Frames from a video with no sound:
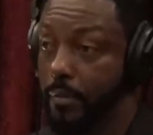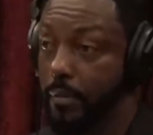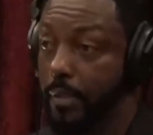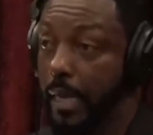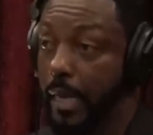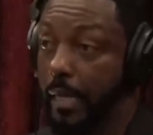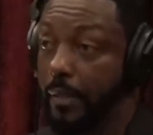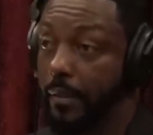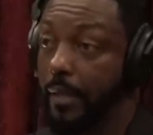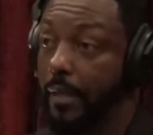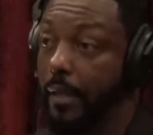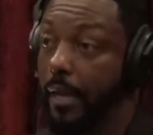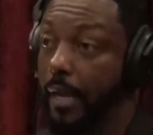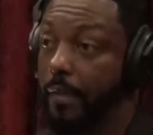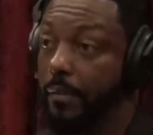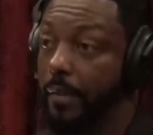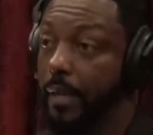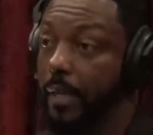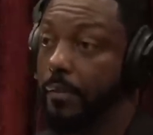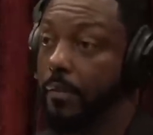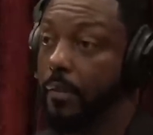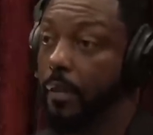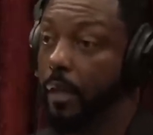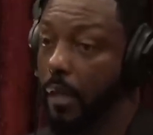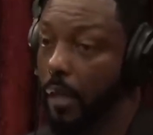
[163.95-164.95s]
And
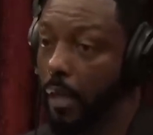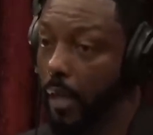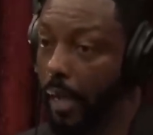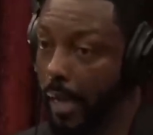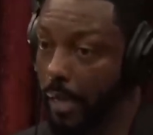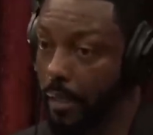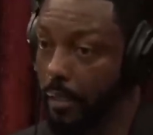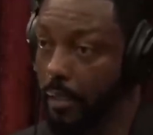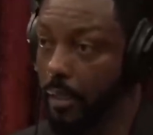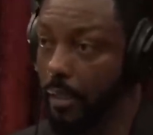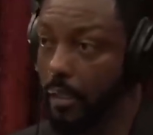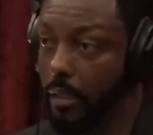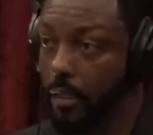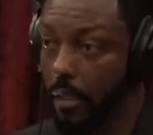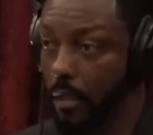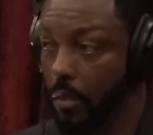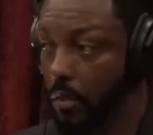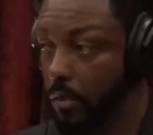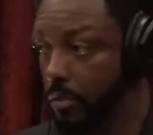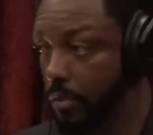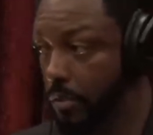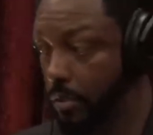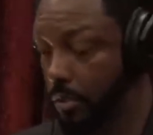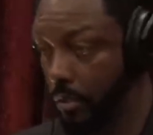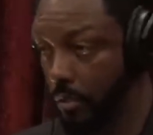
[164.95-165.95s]
then Enki
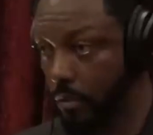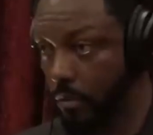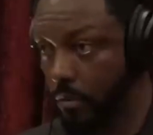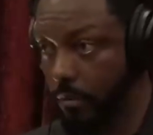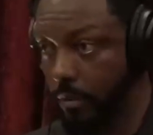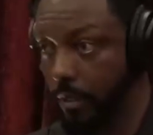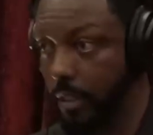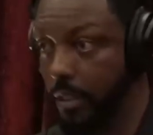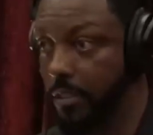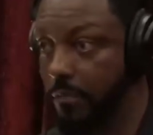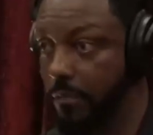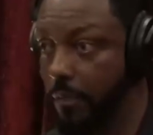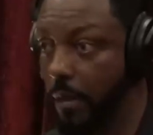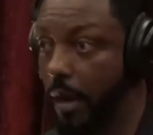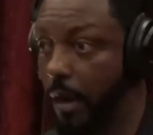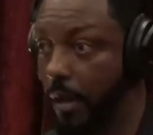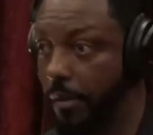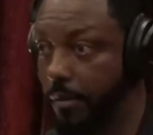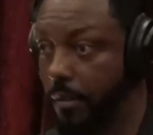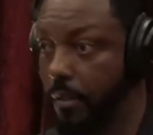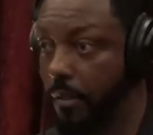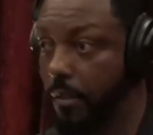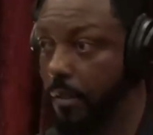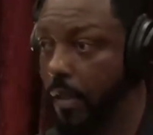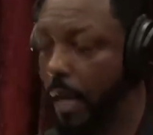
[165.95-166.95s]
goes to his father.